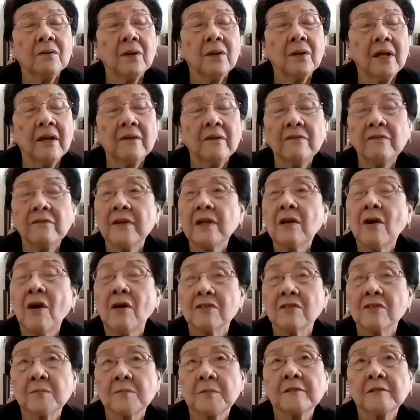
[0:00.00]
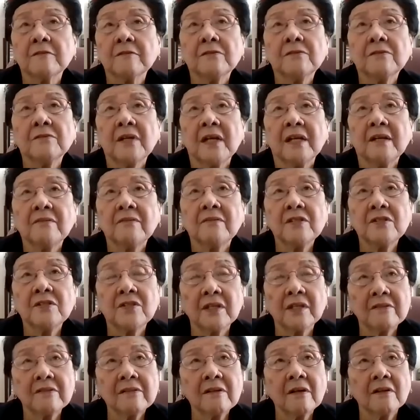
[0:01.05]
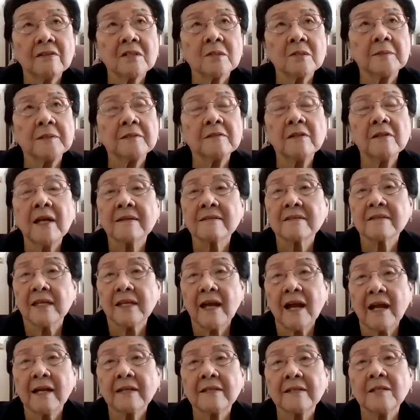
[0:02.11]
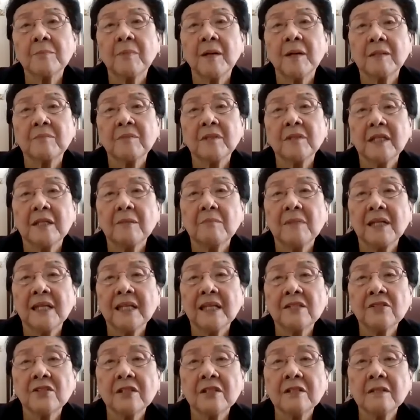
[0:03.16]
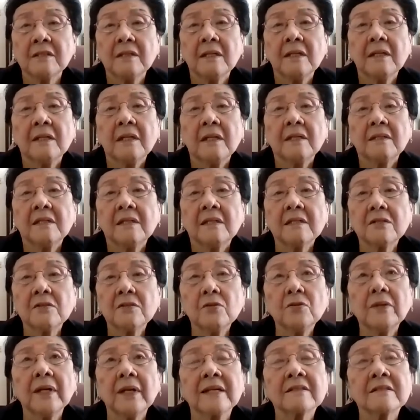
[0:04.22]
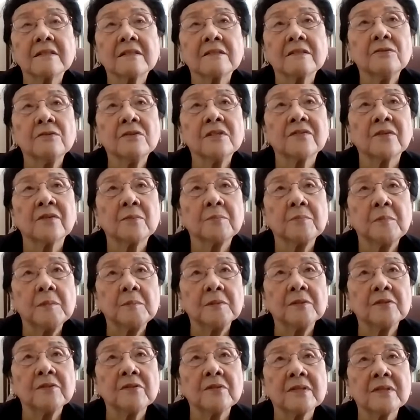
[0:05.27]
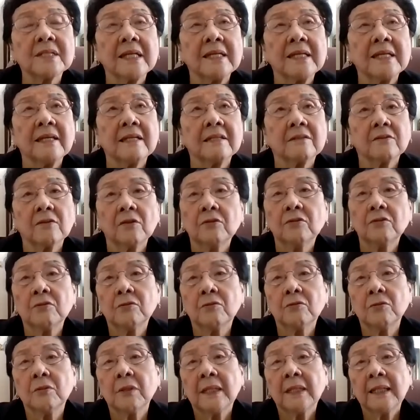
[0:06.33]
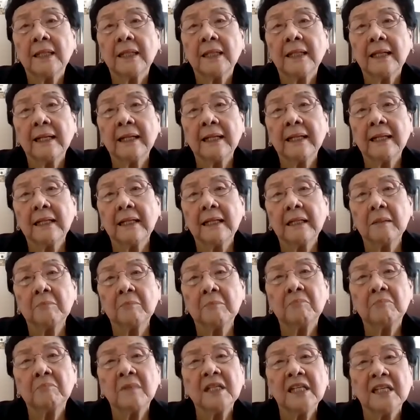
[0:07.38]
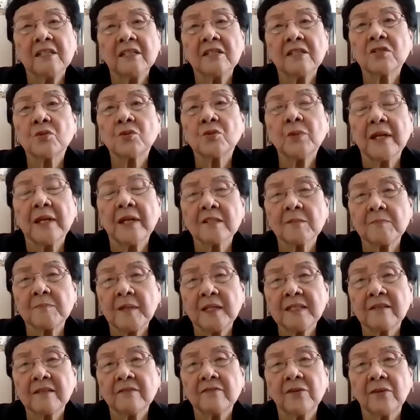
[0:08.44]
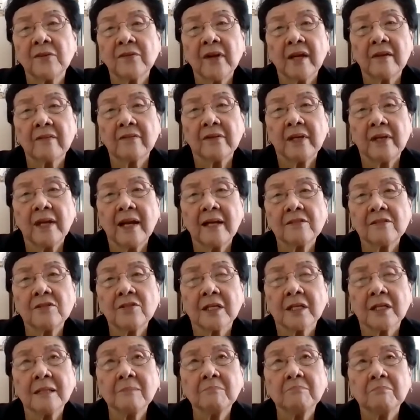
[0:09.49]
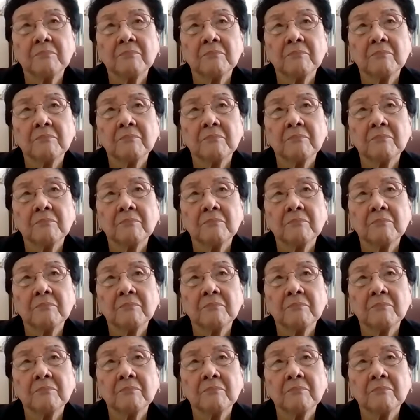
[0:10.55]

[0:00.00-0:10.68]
every hospital, every general hospital has an eye department in Malaysia. There's no excuse for people to say that, oh, it is too expensive to have an eye checkup.